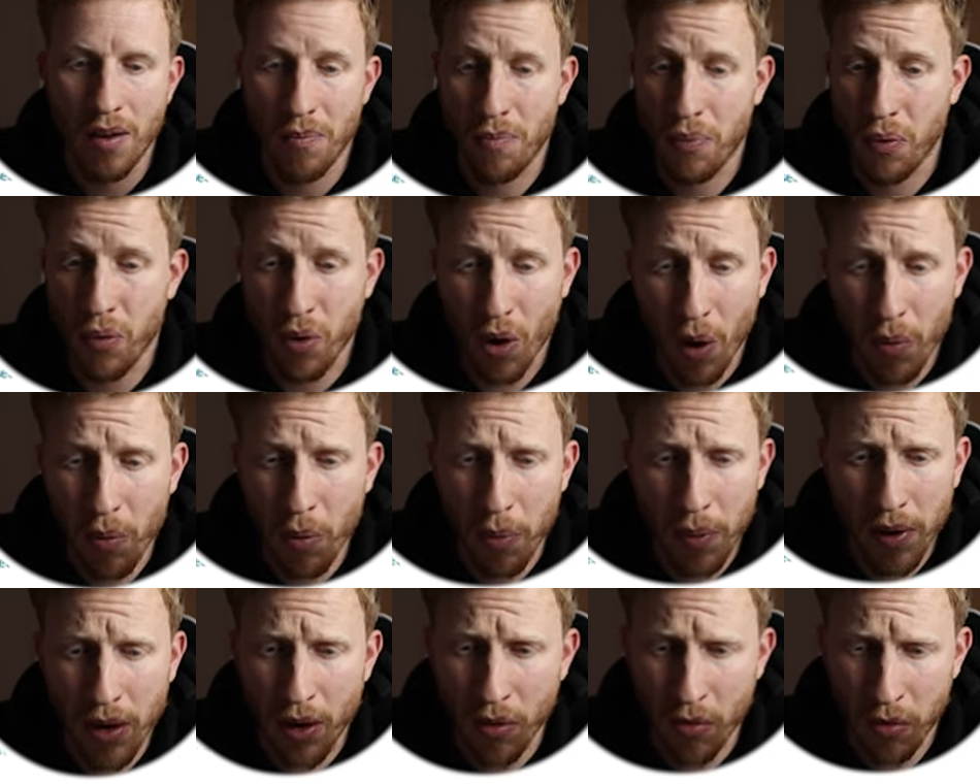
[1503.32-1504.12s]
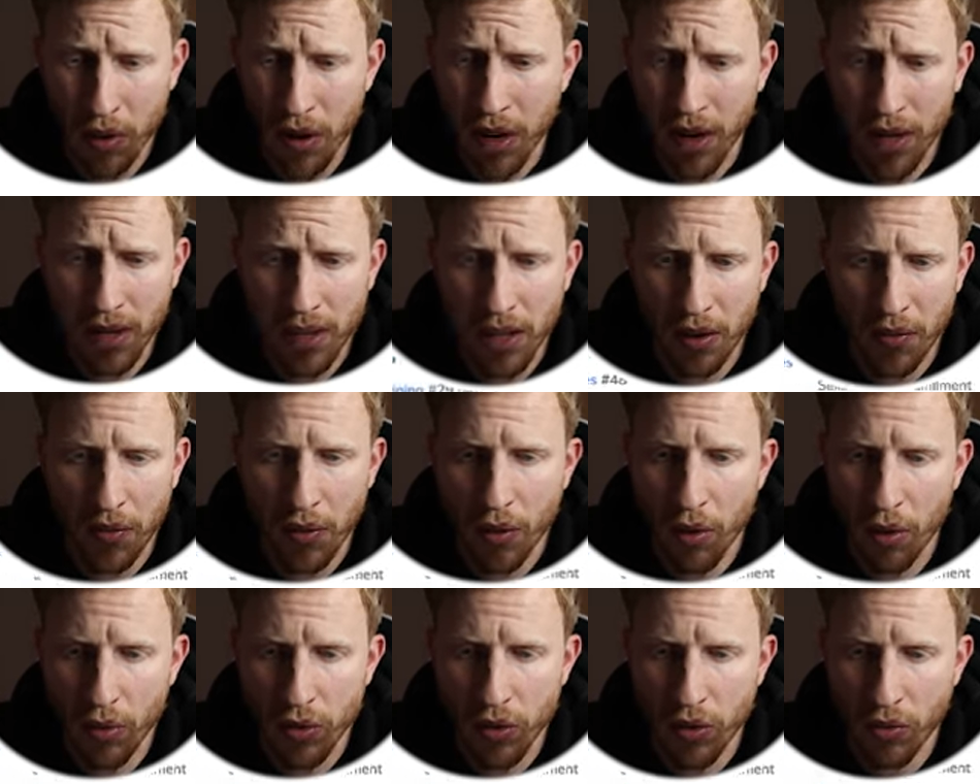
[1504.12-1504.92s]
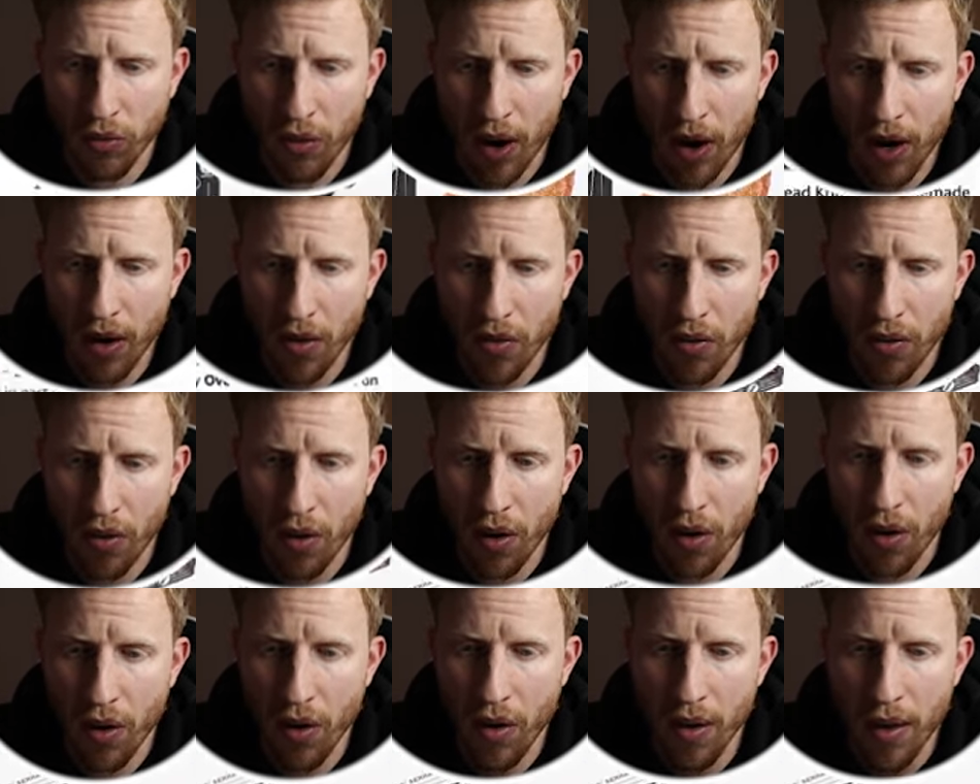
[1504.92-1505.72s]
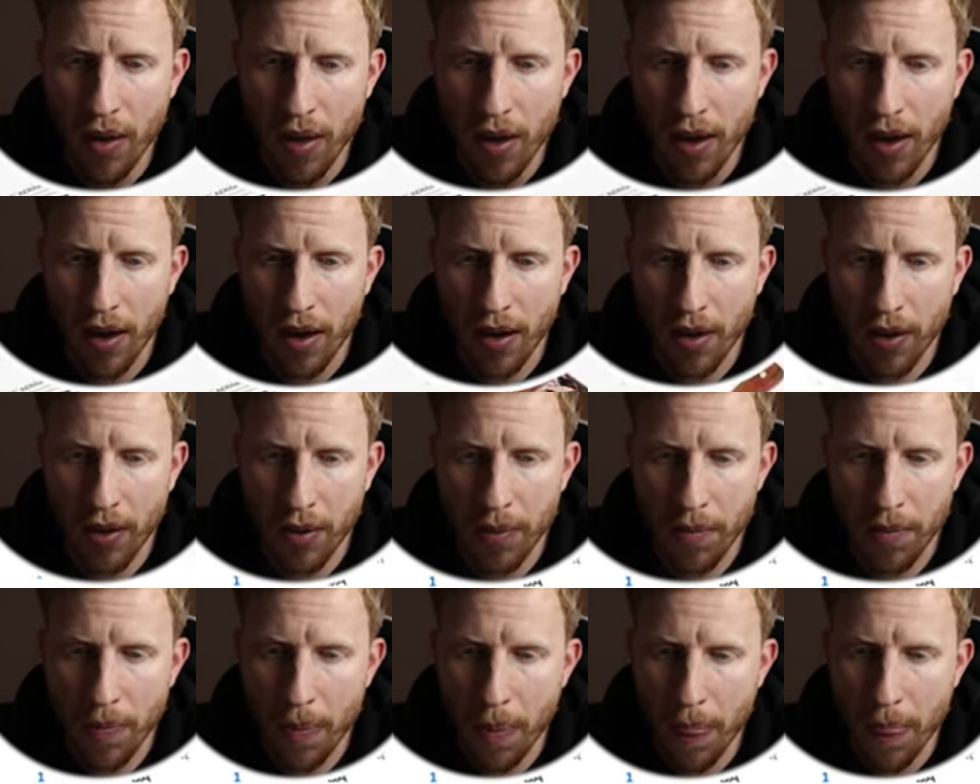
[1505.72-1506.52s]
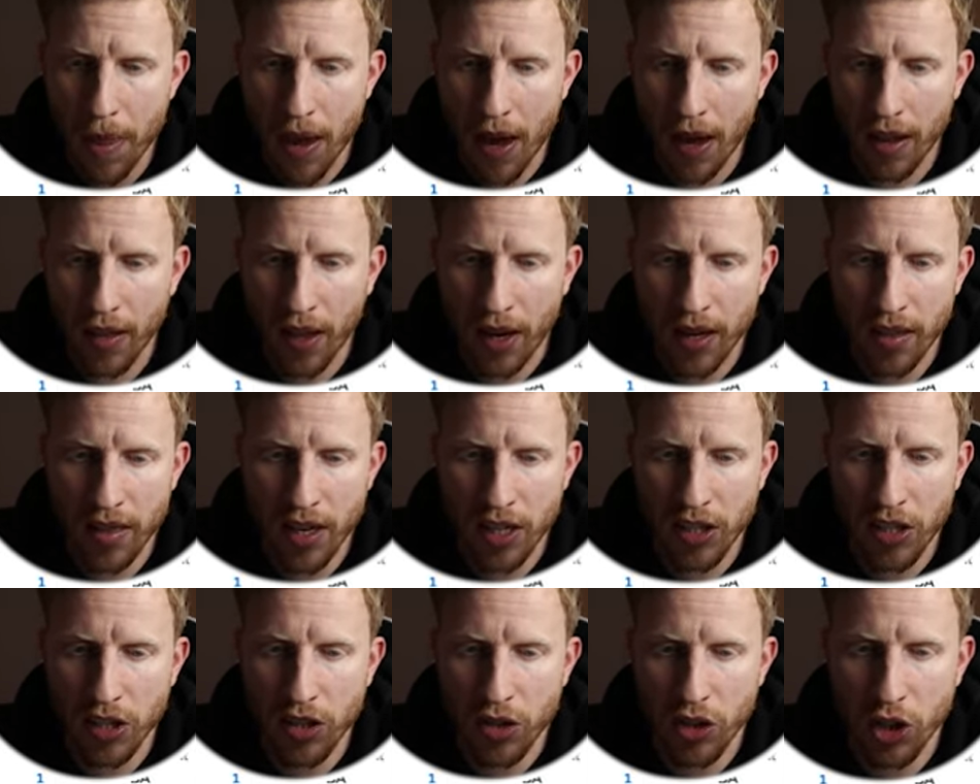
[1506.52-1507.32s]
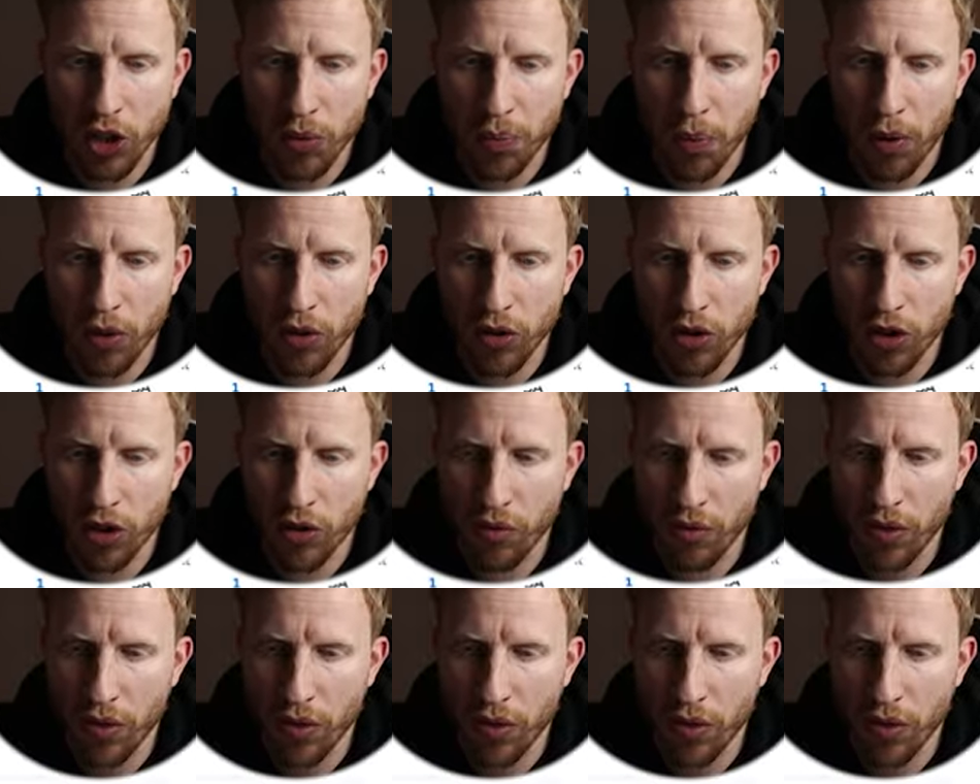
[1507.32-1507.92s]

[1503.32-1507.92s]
probably are really difficult to rank for. Like this is a sponsored